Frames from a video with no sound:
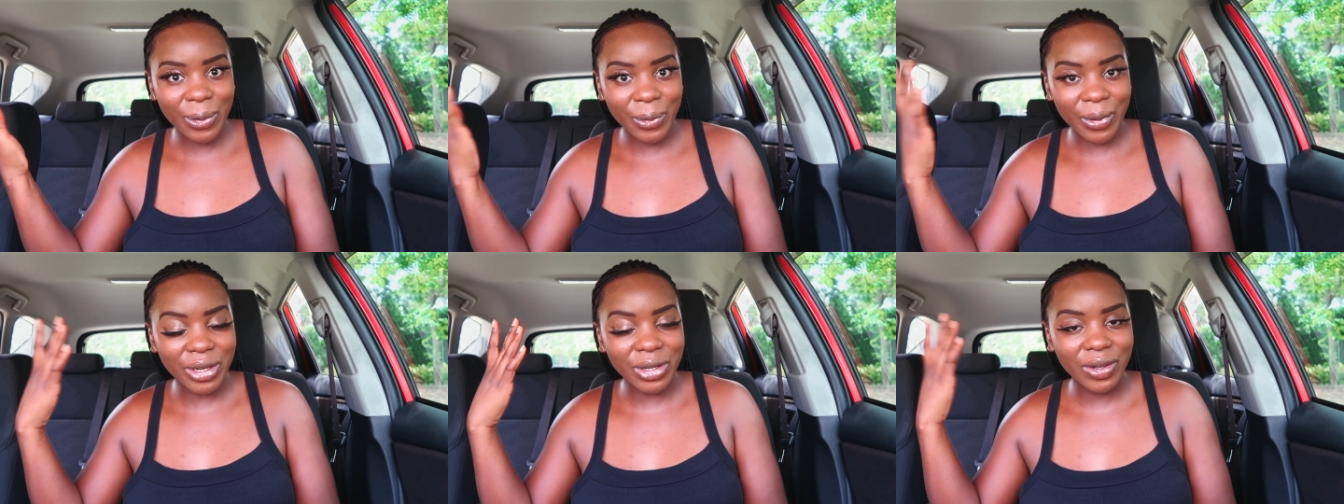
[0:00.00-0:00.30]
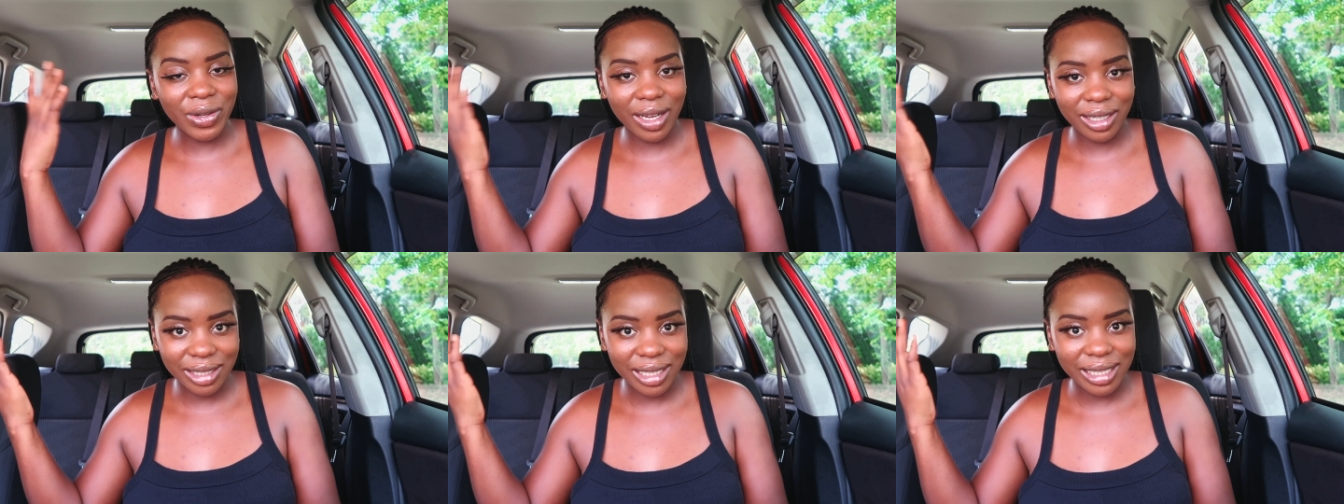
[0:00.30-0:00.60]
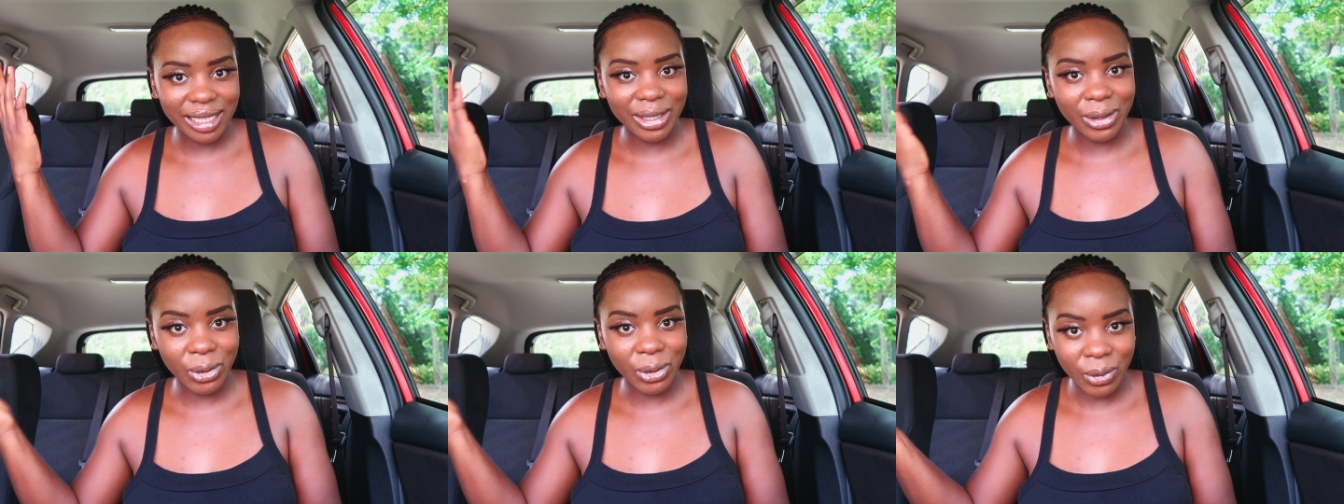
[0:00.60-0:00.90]
when you
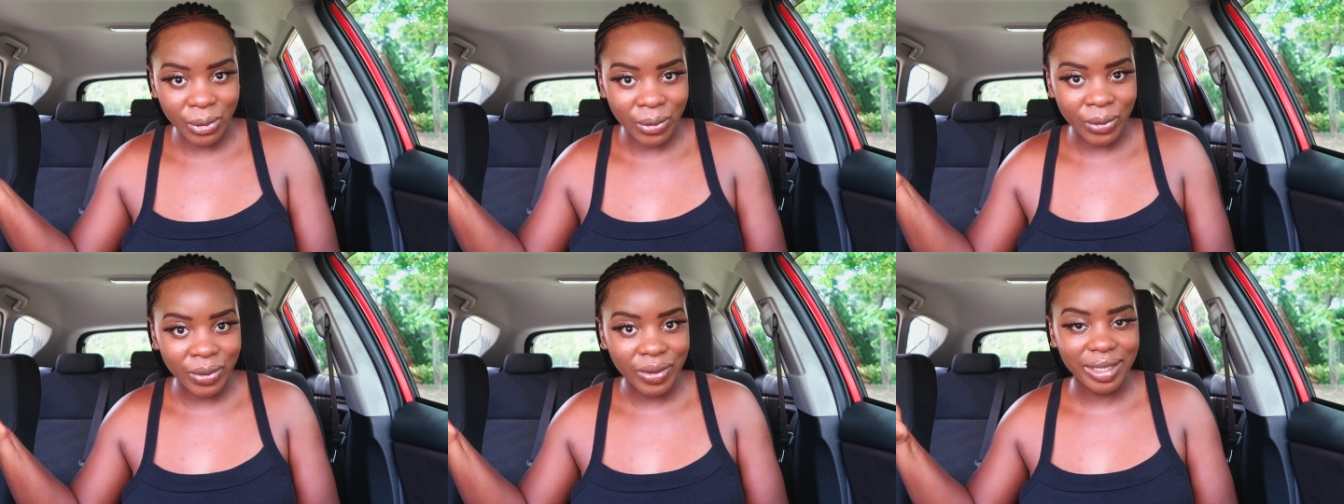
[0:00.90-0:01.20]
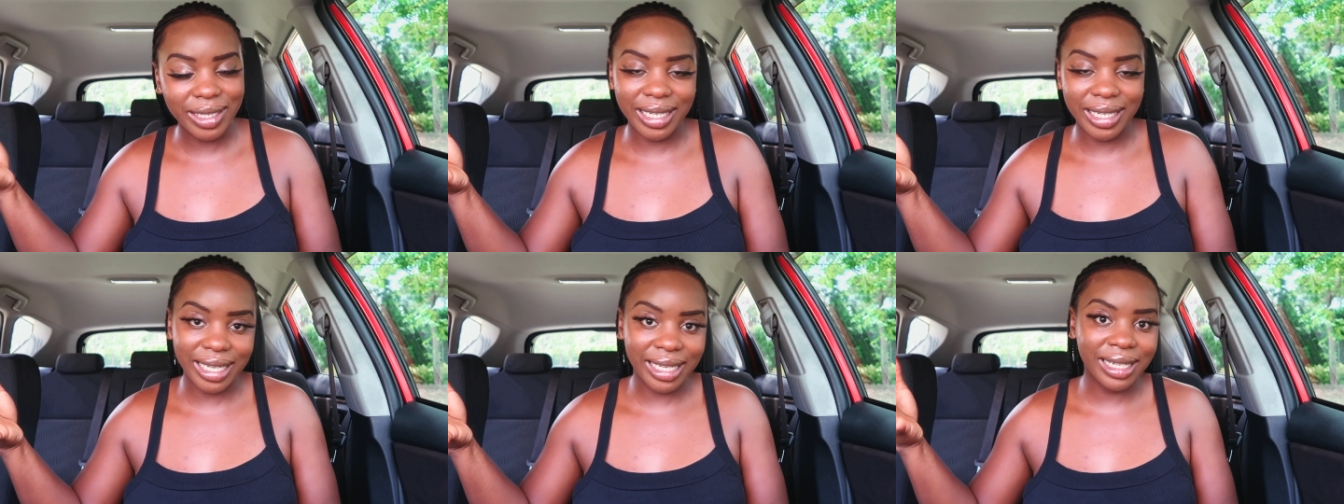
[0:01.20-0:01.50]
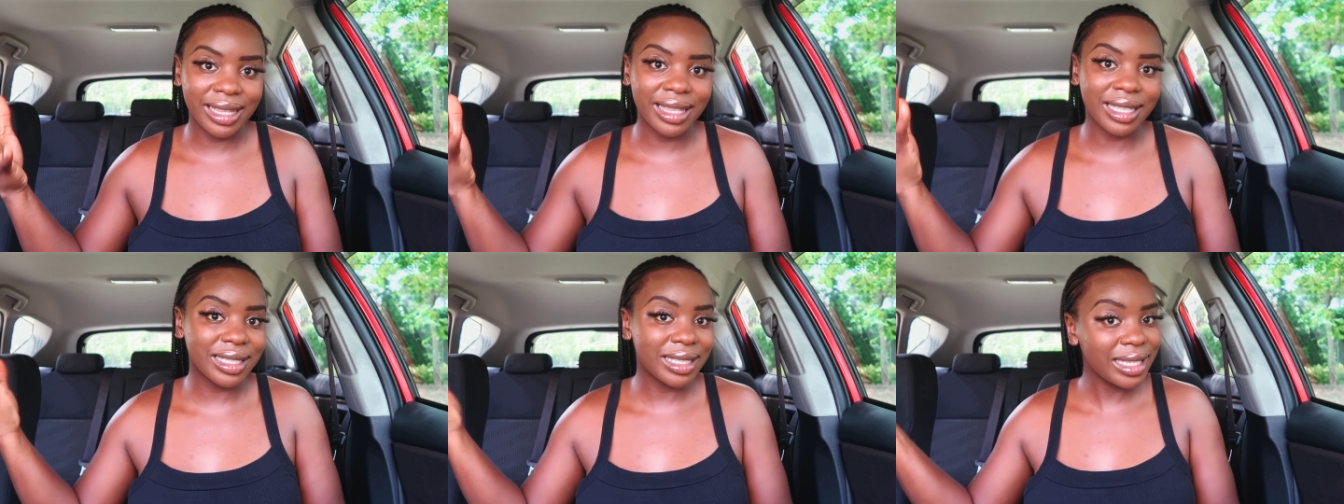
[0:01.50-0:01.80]
actually do
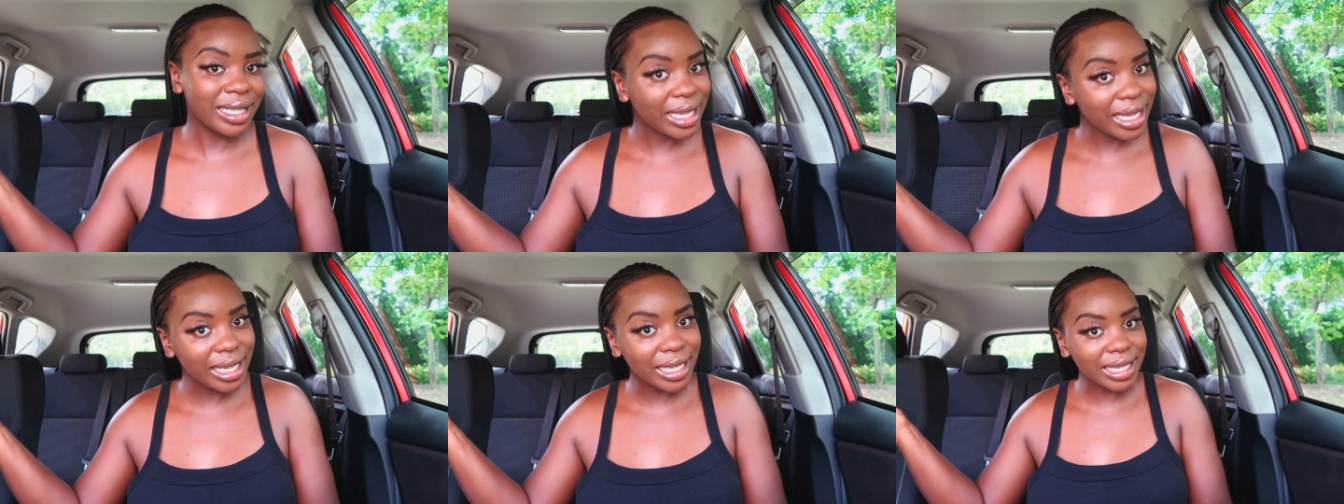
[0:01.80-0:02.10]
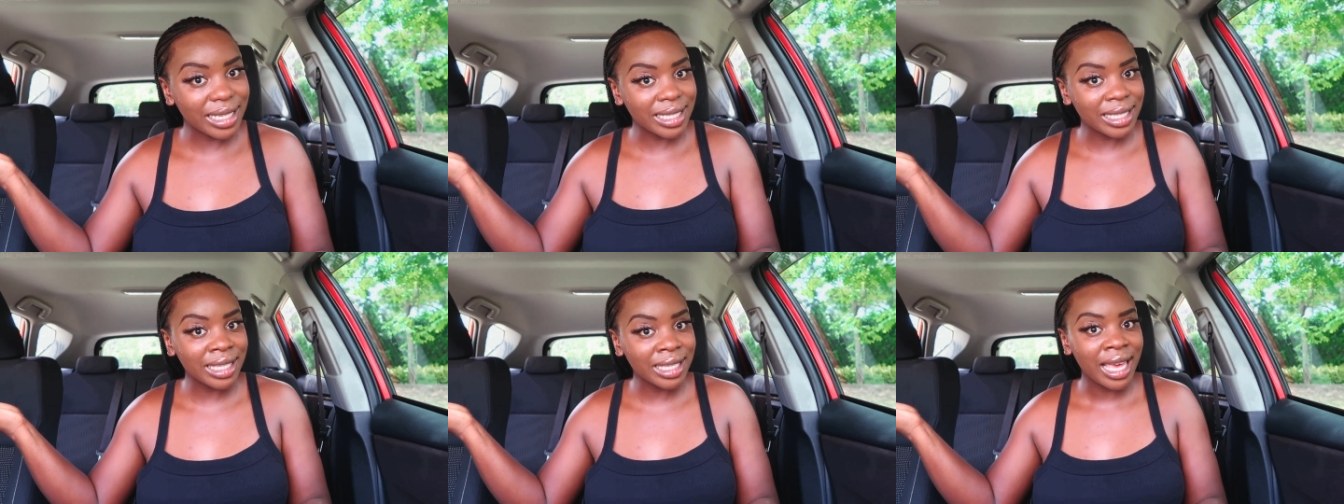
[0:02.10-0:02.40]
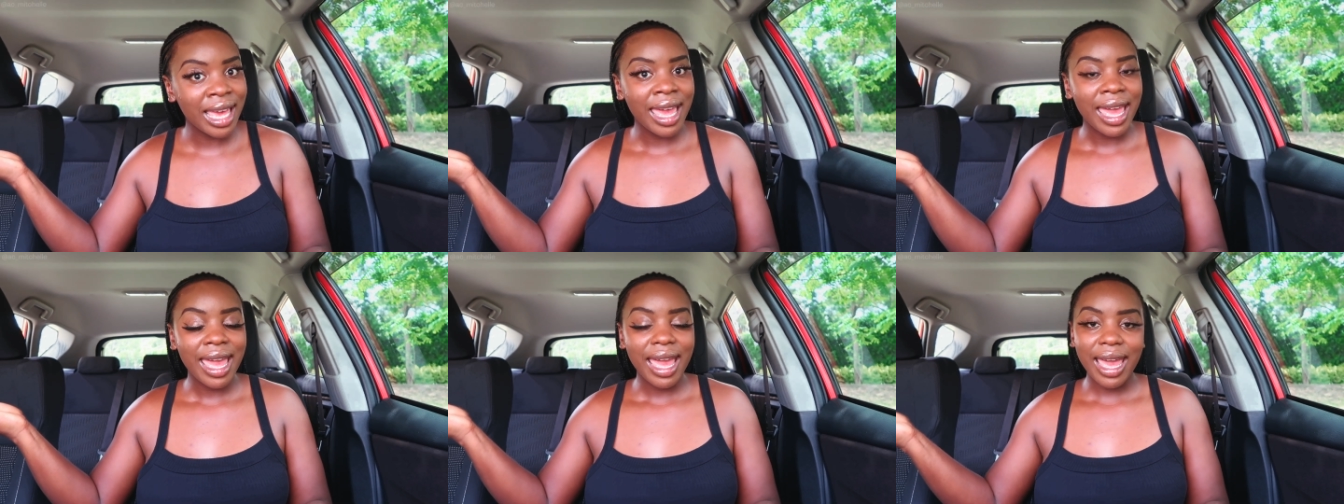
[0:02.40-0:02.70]
need the sneakers
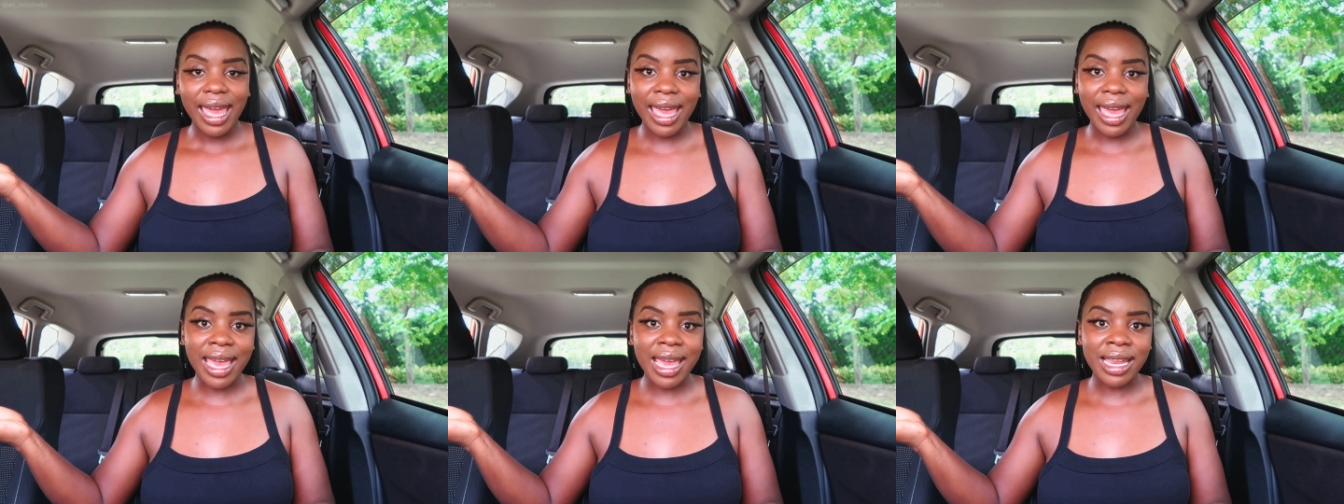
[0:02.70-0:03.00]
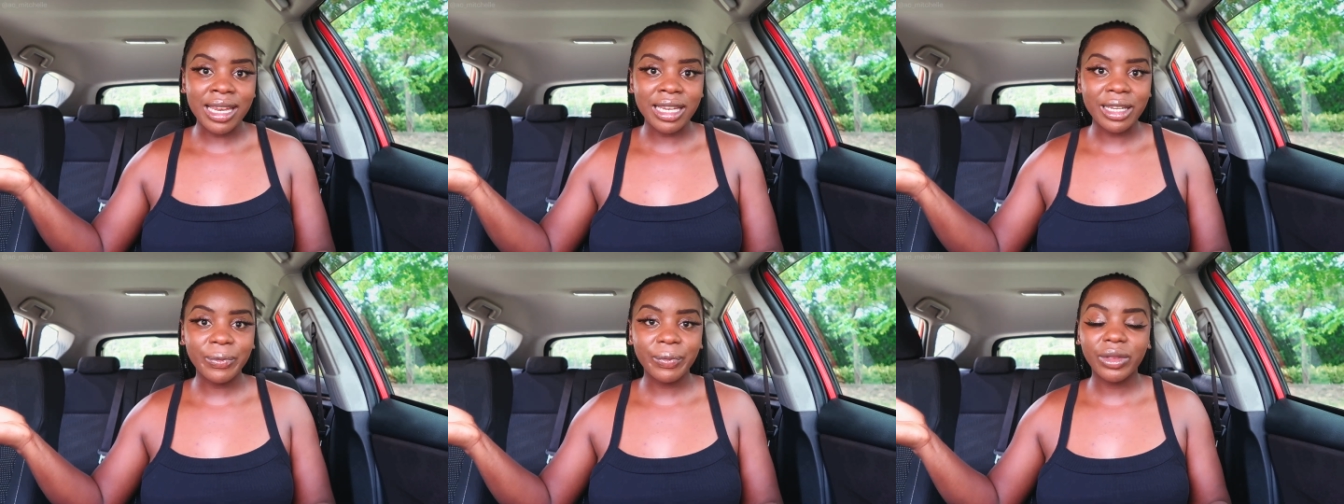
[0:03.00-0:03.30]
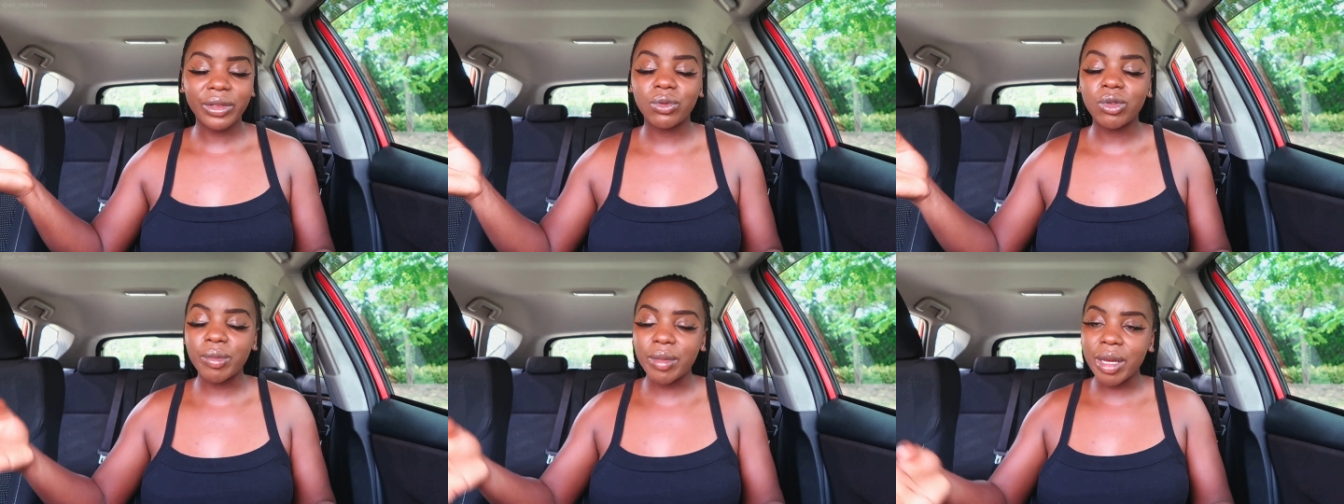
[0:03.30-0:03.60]
and
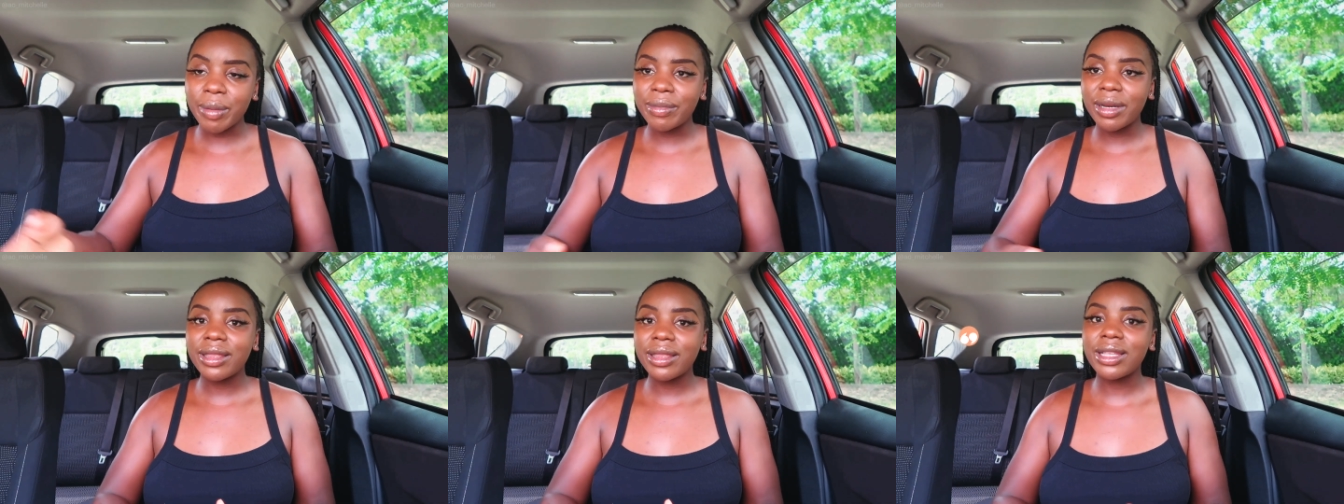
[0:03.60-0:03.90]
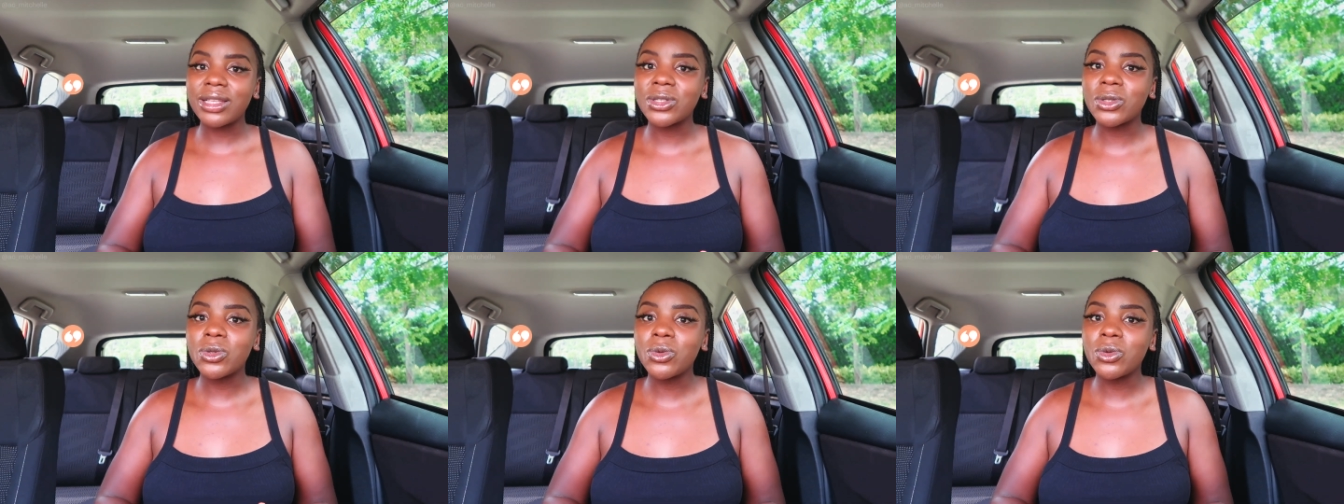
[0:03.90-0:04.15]
remember there's